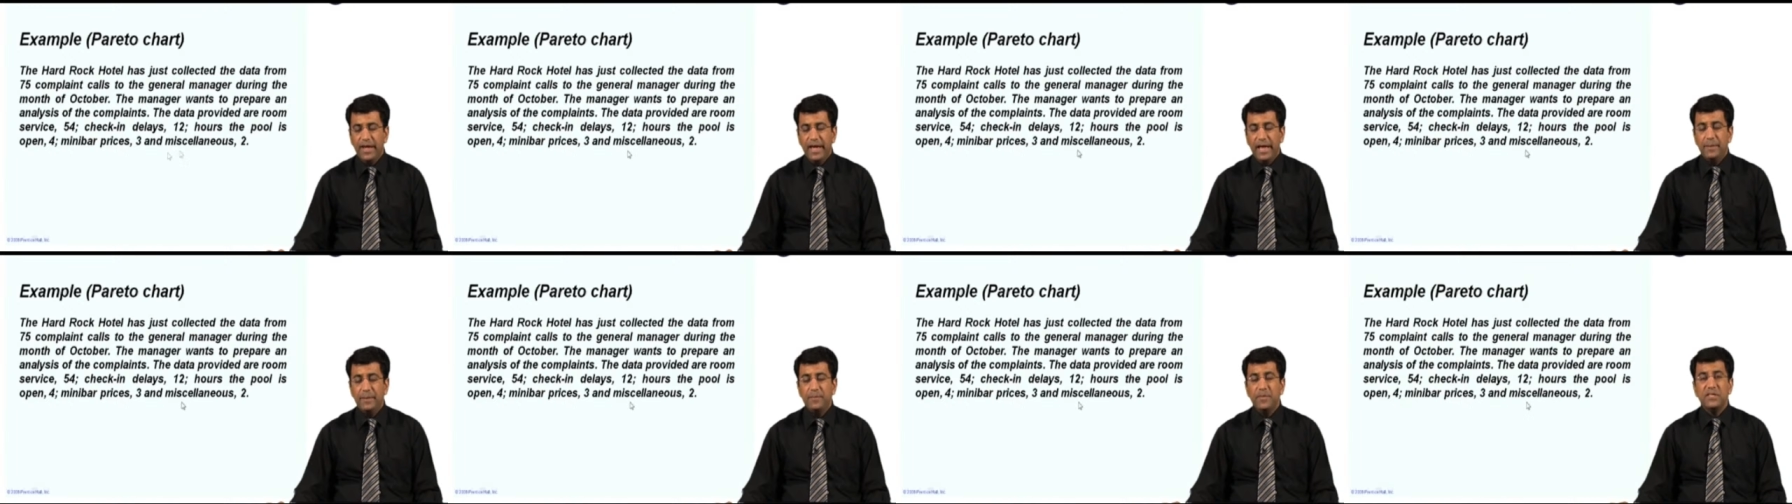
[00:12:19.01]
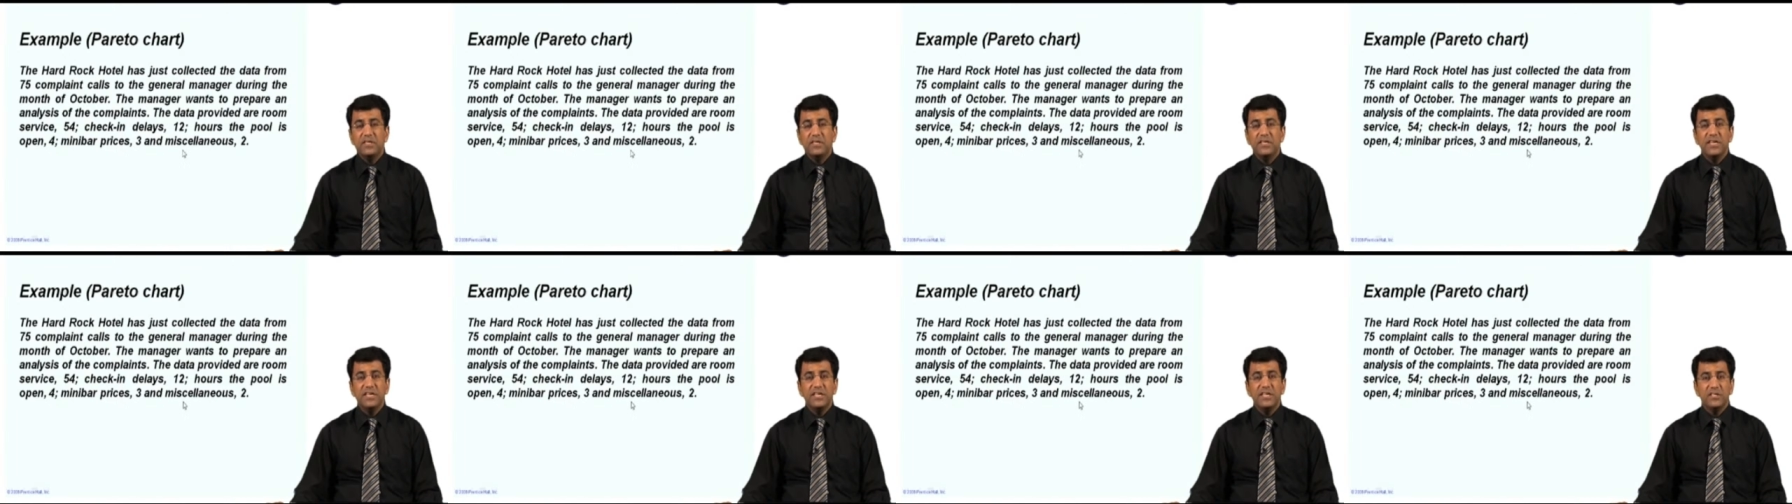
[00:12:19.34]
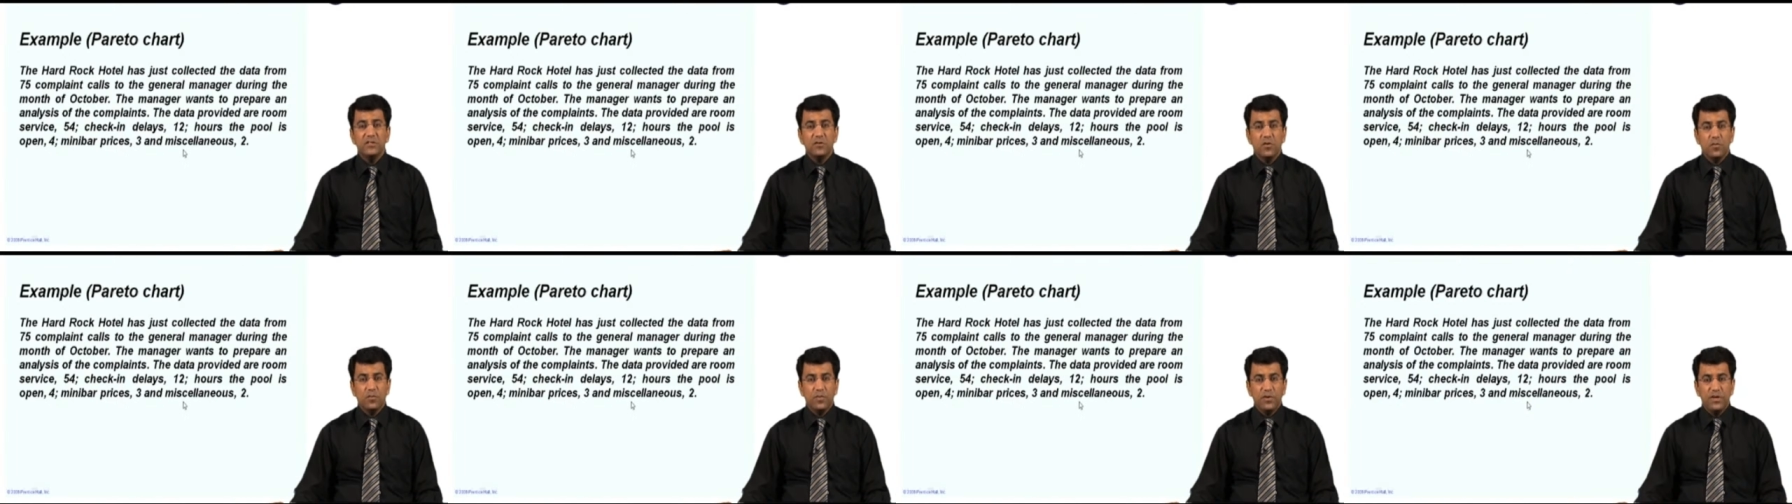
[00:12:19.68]
and
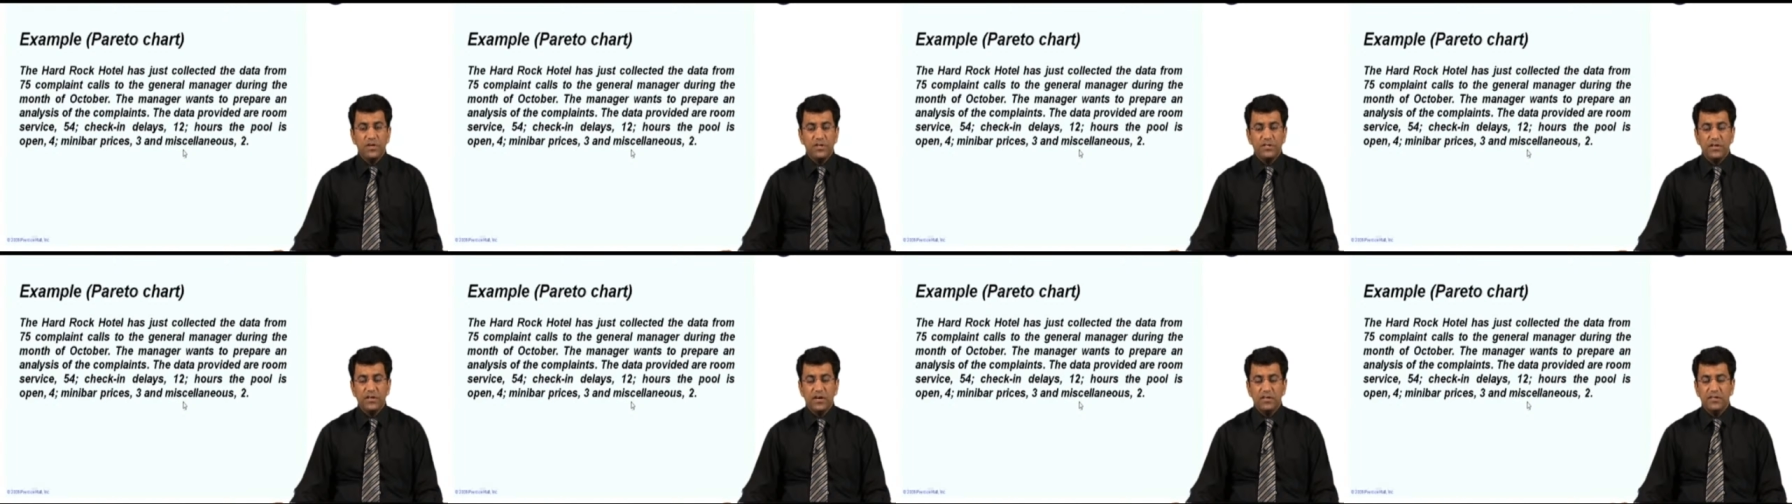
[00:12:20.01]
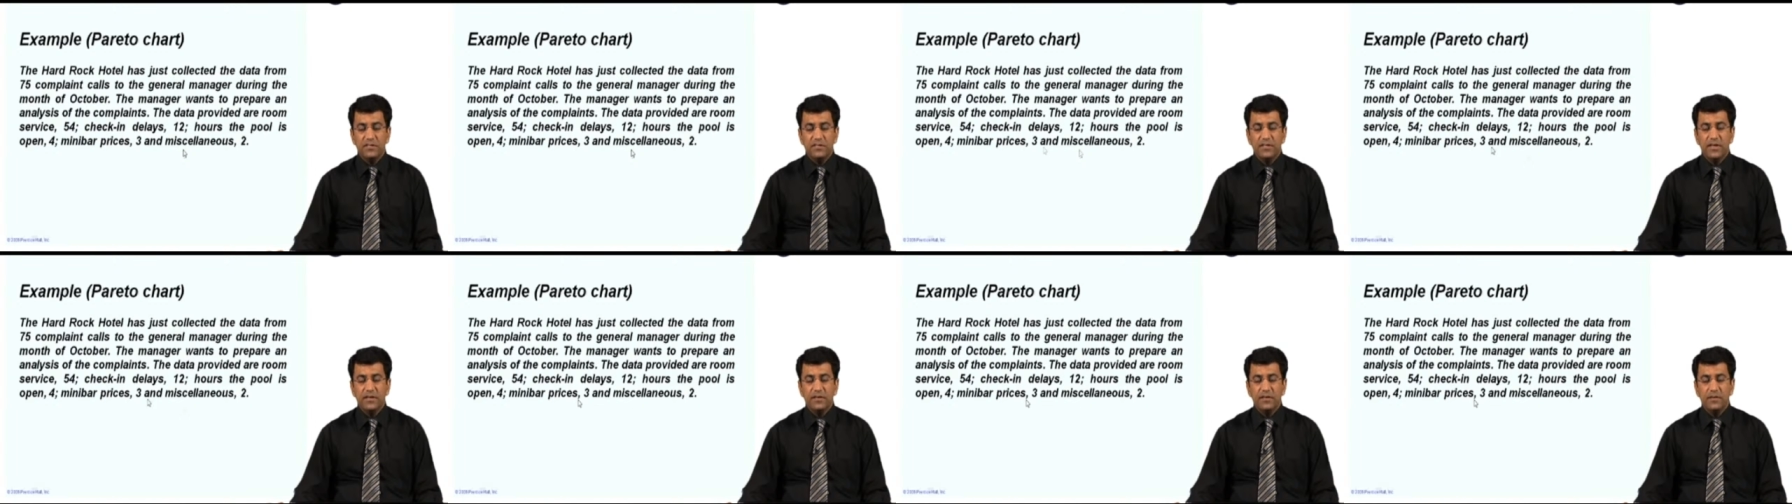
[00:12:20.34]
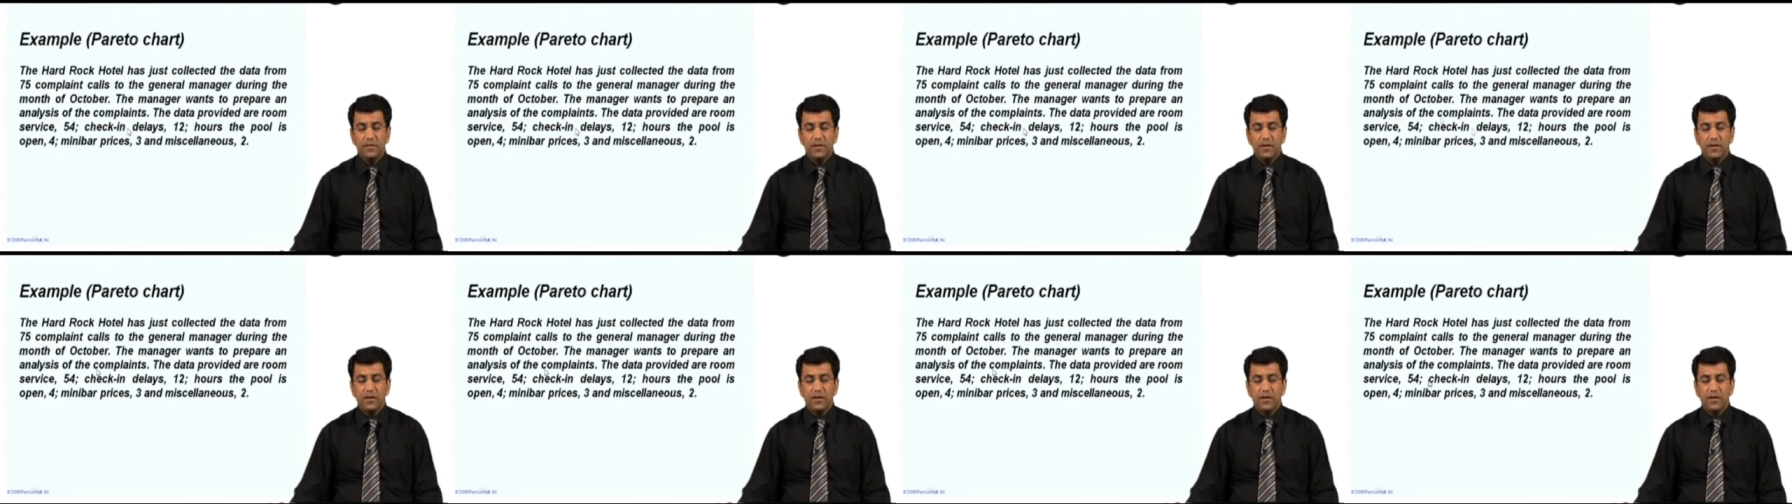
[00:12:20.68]
miscellaneous complaints other
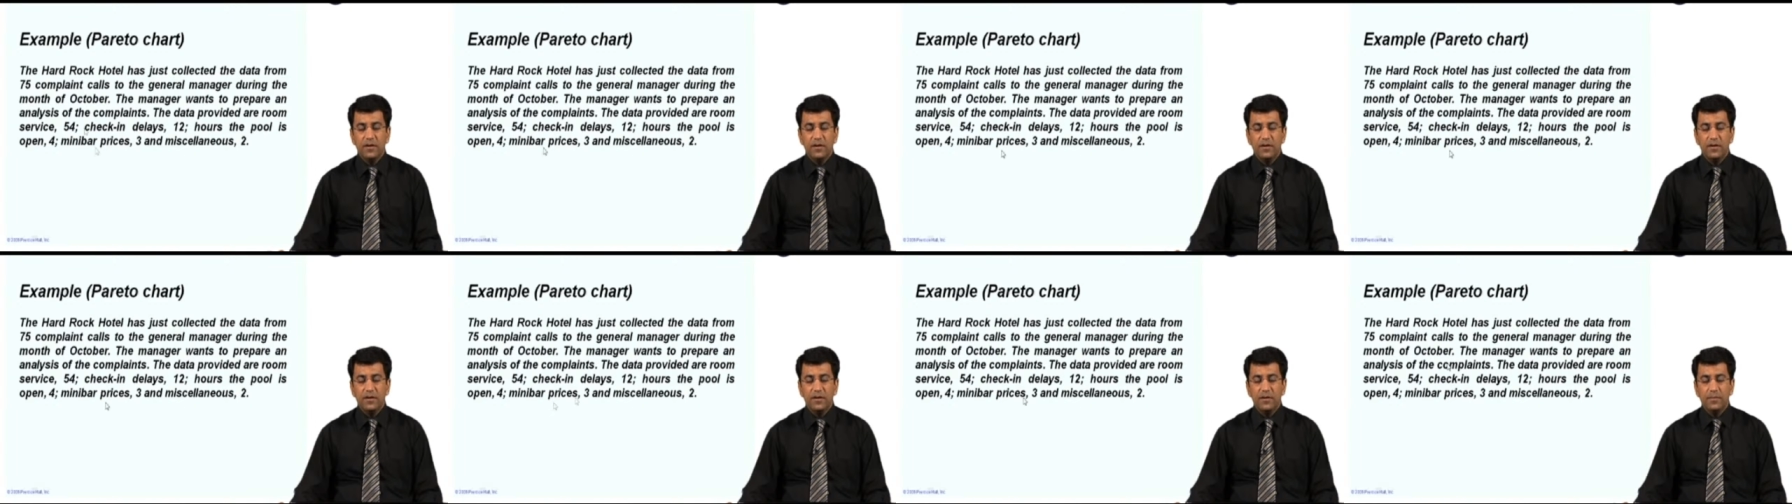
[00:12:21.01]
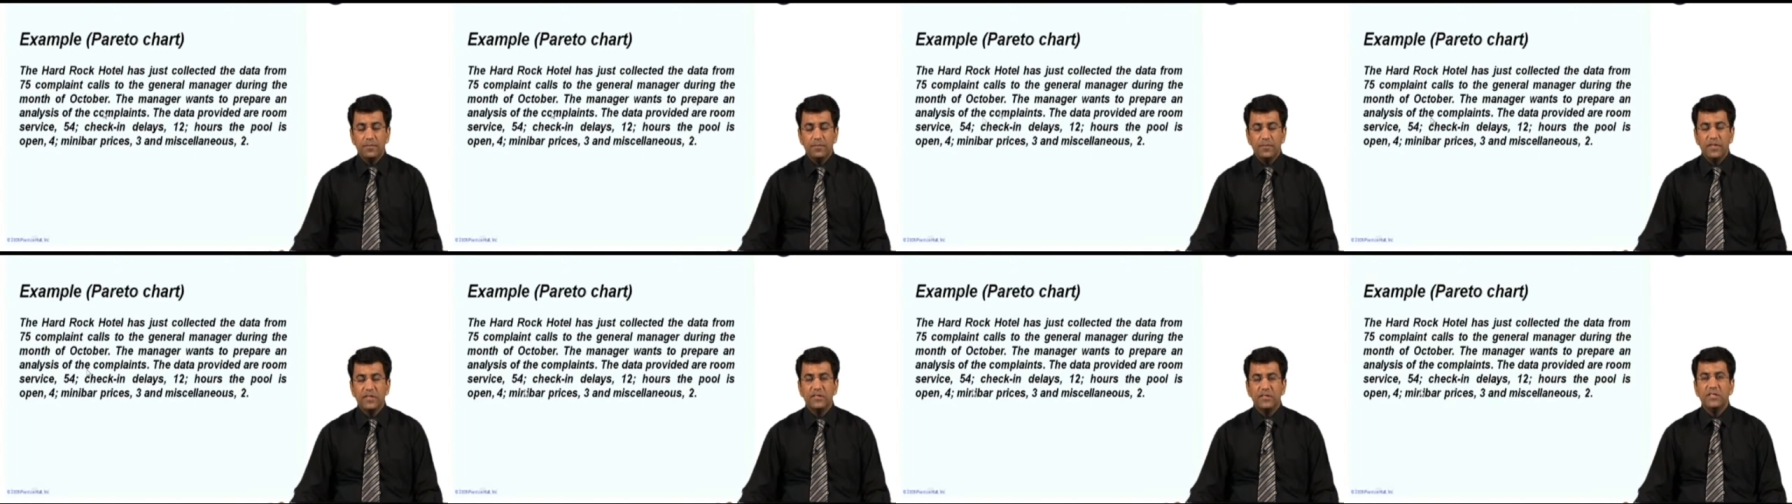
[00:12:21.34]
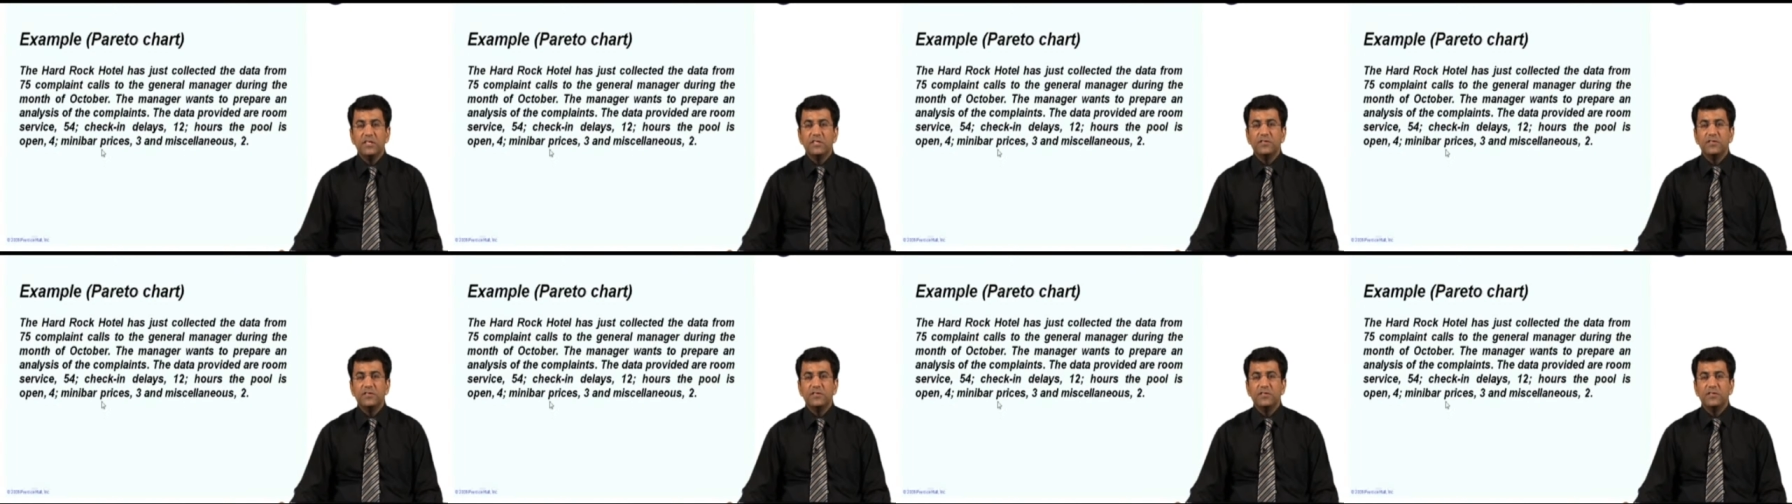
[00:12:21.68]
than